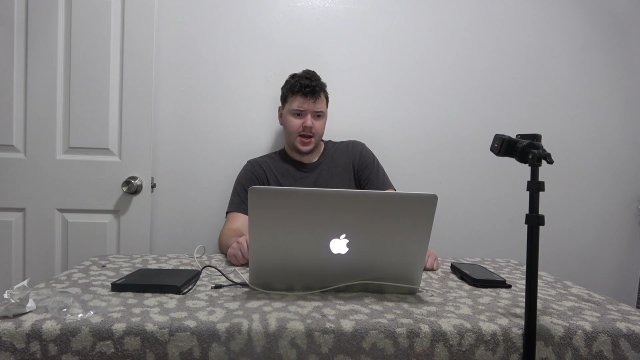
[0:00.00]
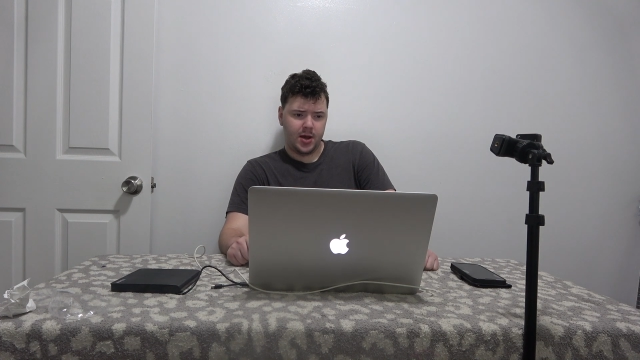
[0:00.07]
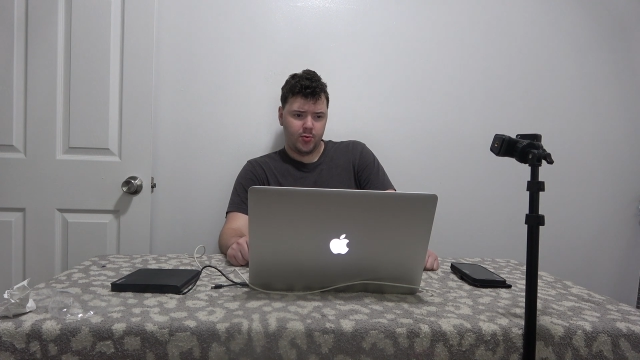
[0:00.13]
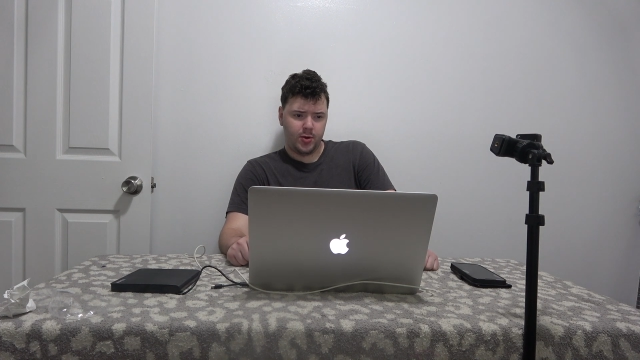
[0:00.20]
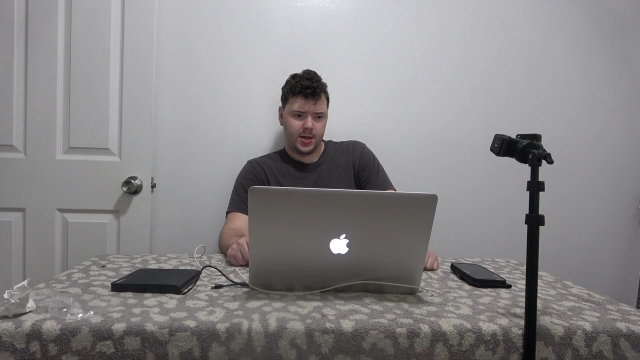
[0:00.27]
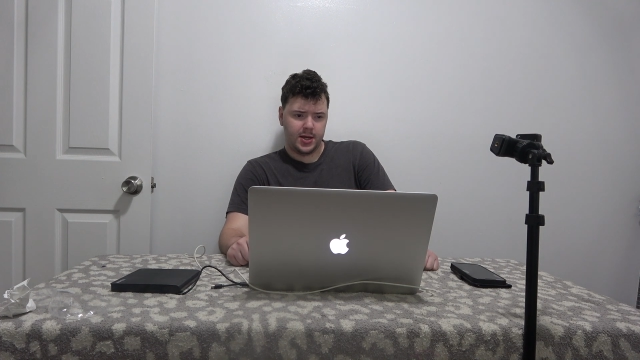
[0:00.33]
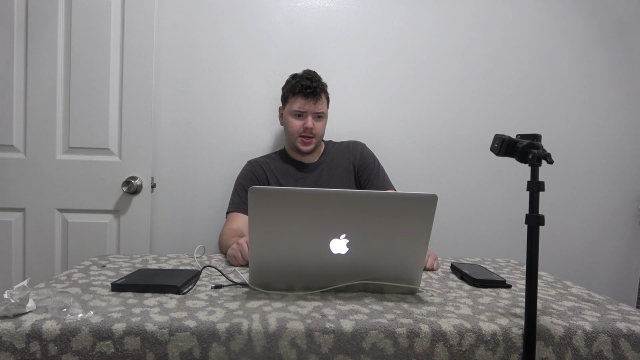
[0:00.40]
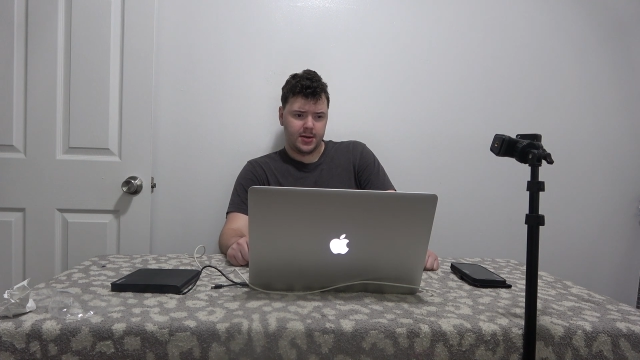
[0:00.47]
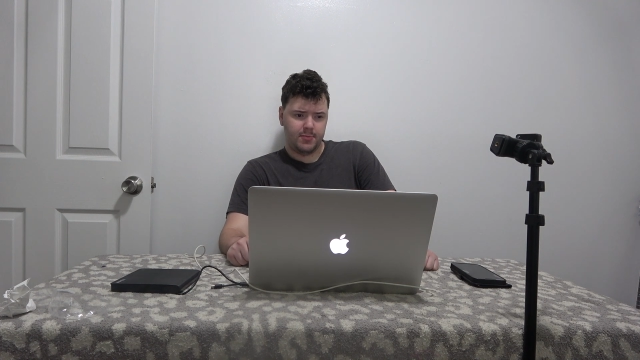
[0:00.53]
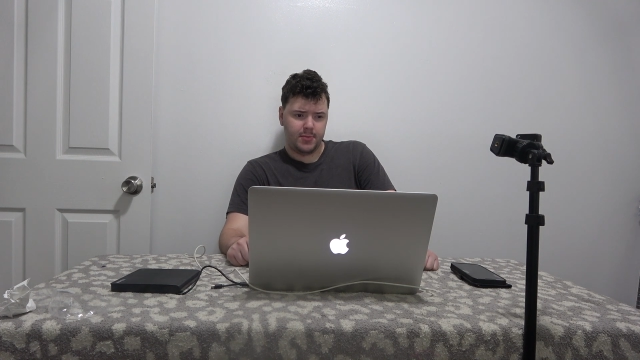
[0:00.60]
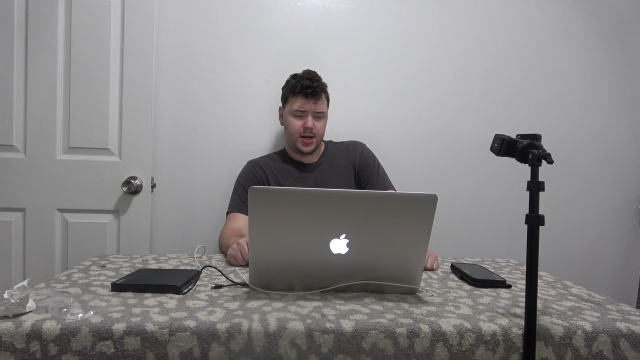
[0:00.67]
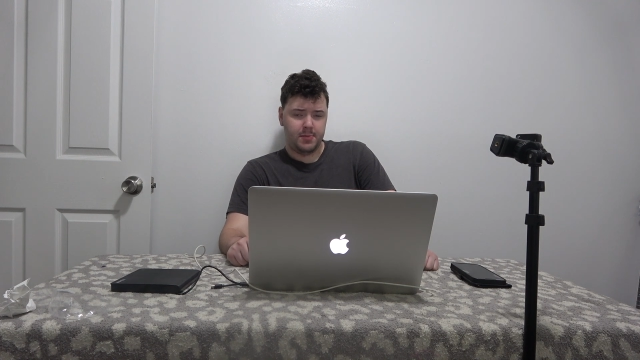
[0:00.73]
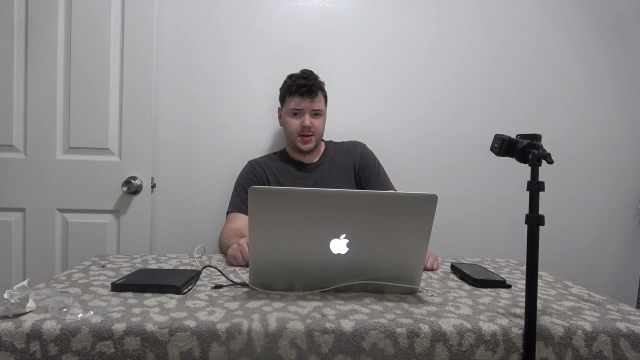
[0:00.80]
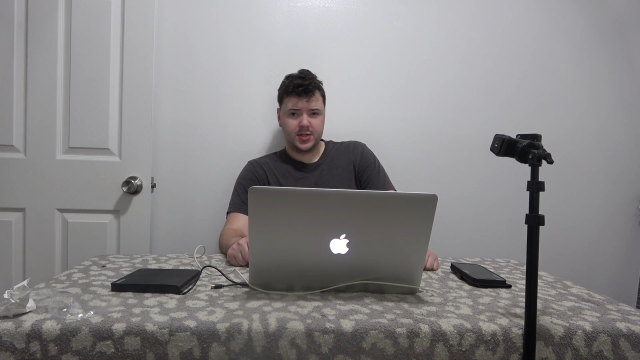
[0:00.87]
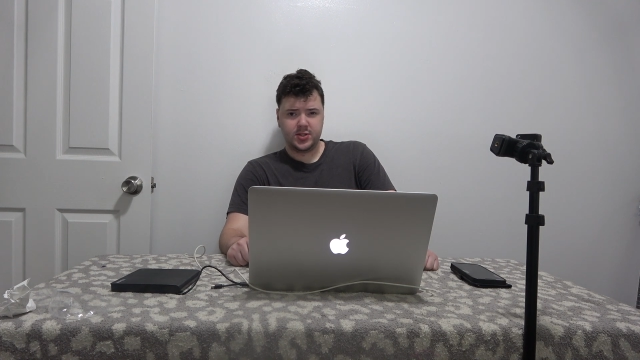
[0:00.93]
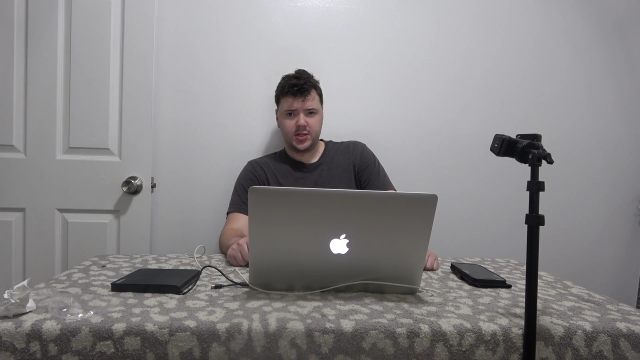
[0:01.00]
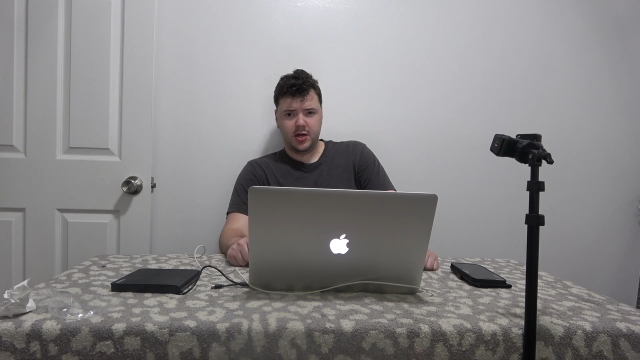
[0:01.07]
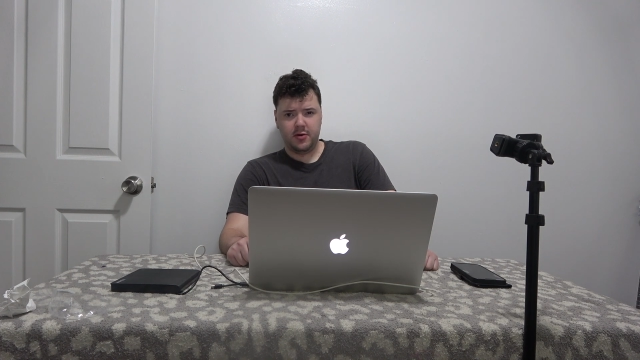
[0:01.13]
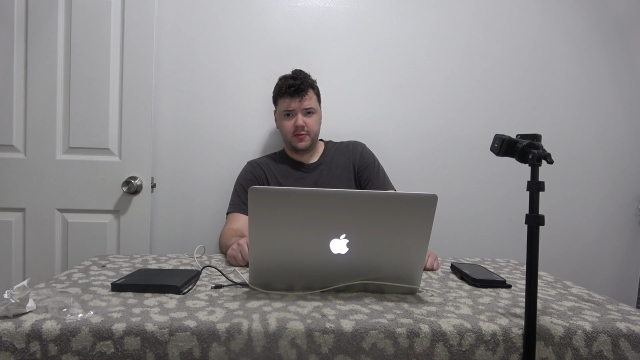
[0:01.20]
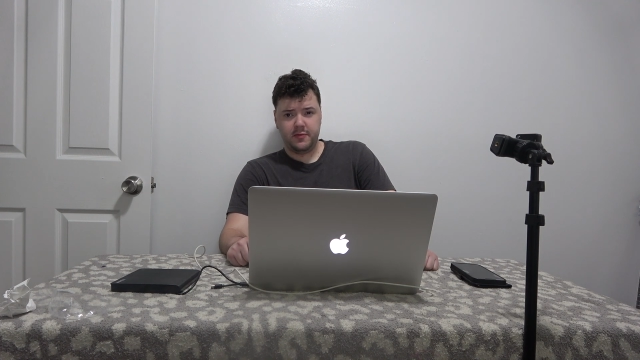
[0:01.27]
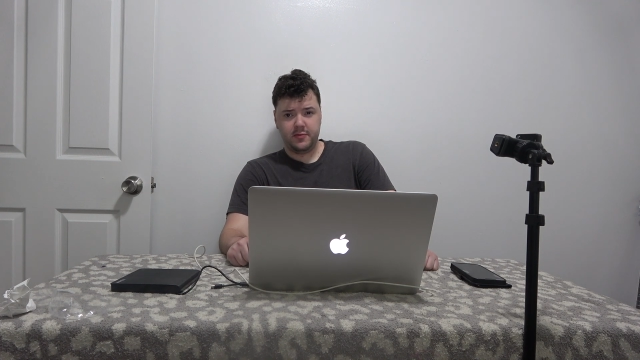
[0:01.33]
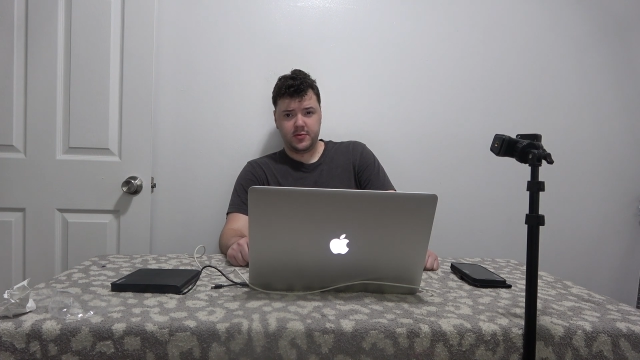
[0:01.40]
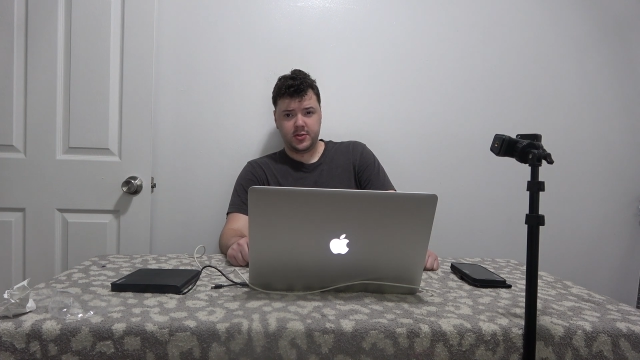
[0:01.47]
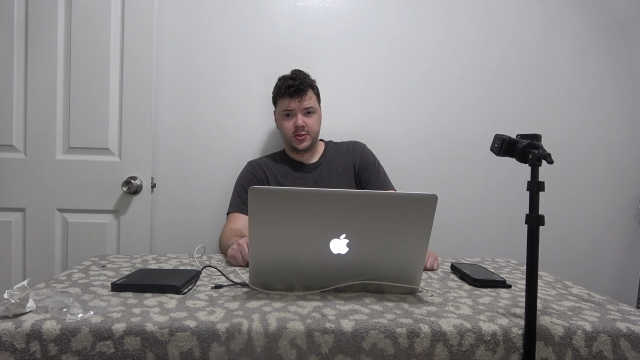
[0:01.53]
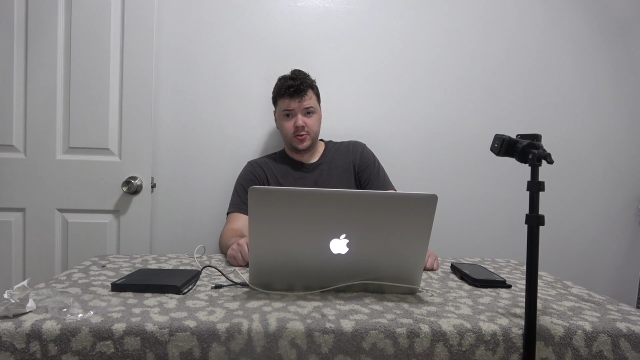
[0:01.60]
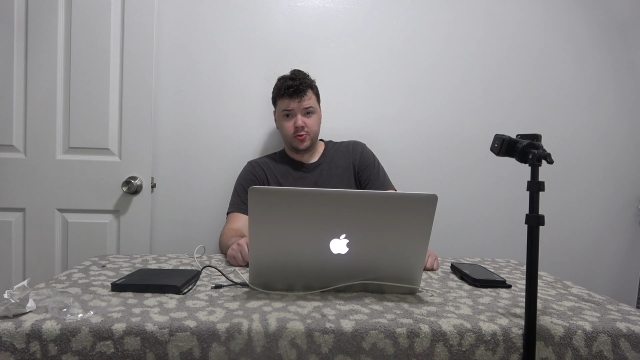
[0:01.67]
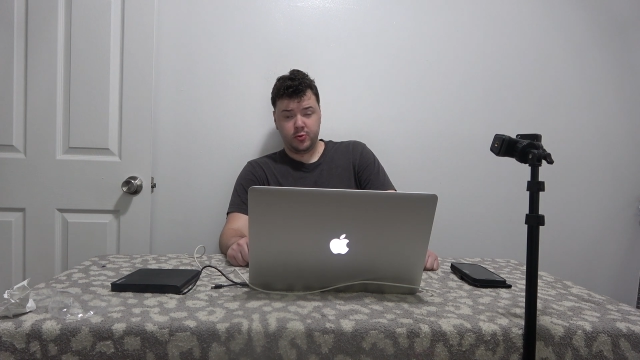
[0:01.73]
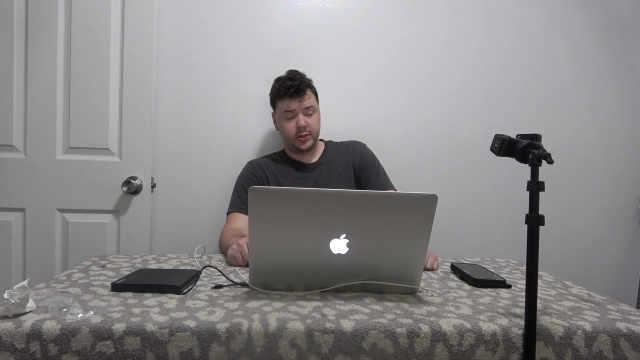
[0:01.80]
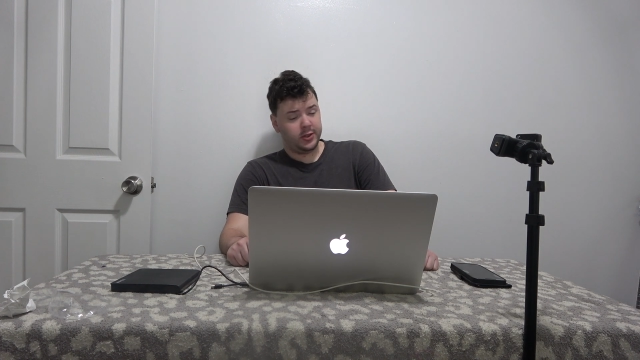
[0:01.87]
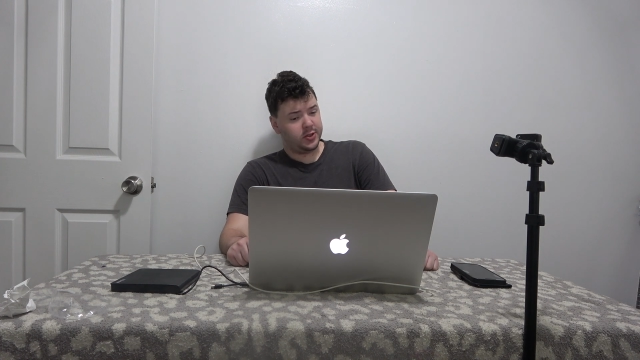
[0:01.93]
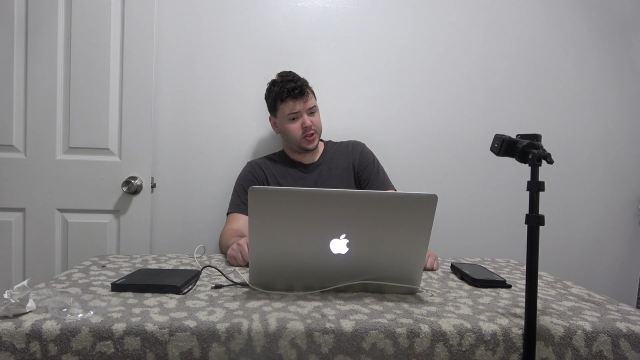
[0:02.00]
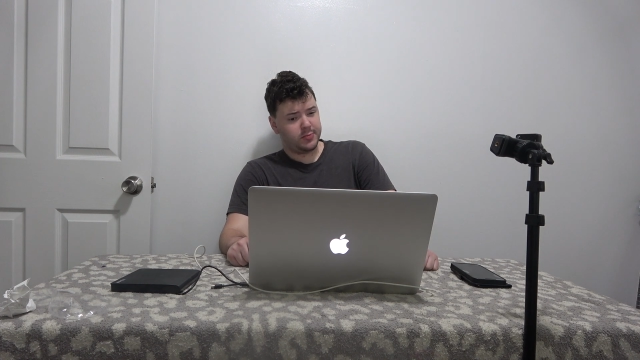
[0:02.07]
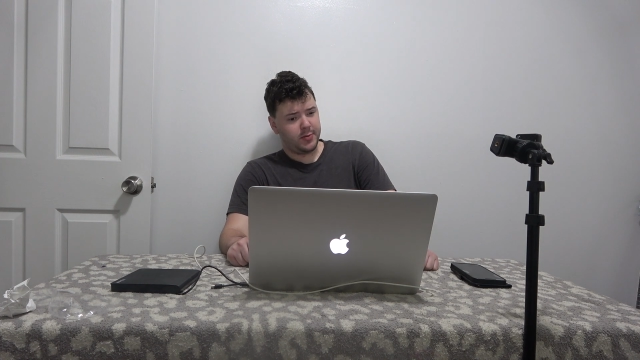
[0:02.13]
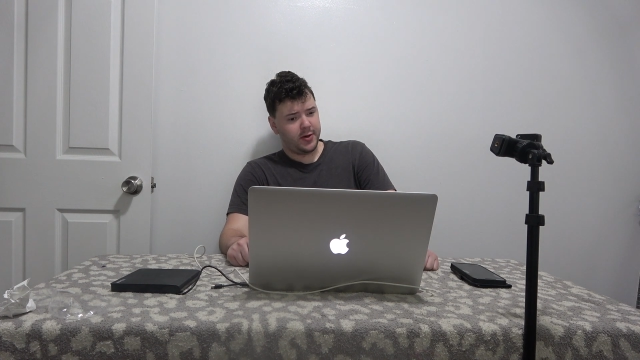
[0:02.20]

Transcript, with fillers: I went and made myself two English